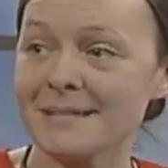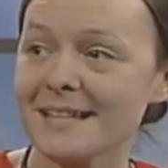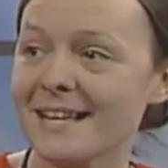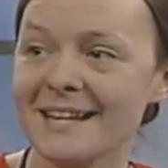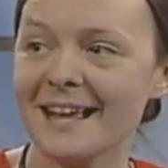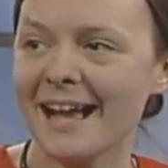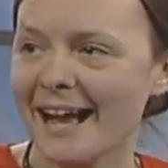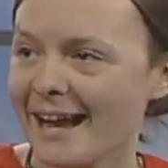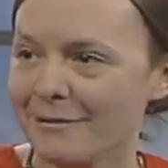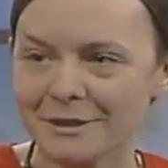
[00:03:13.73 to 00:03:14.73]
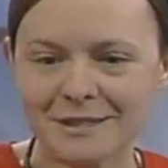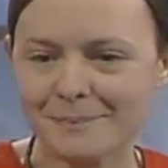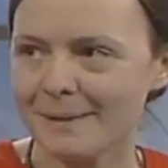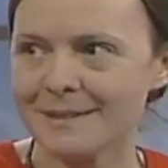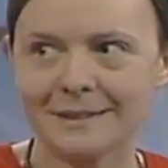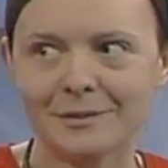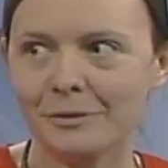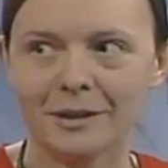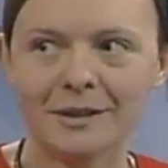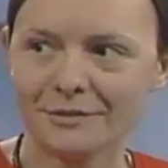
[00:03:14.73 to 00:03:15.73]
us in, and we just basically
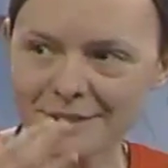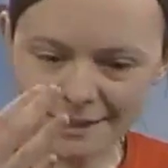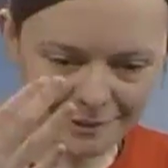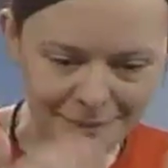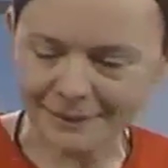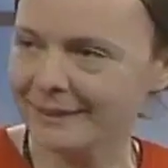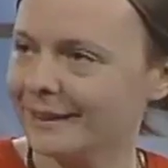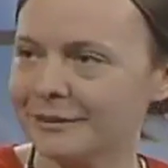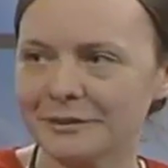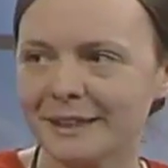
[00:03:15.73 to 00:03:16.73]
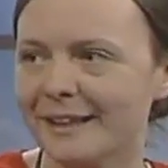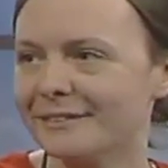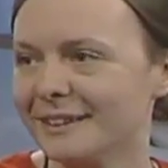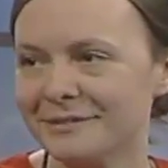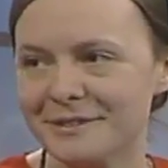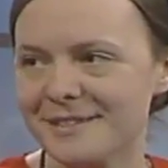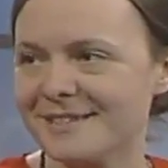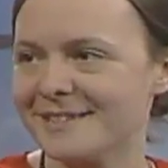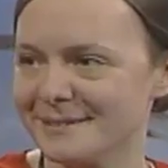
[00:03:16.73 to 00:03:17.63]
walk off the side of the building and go down. It was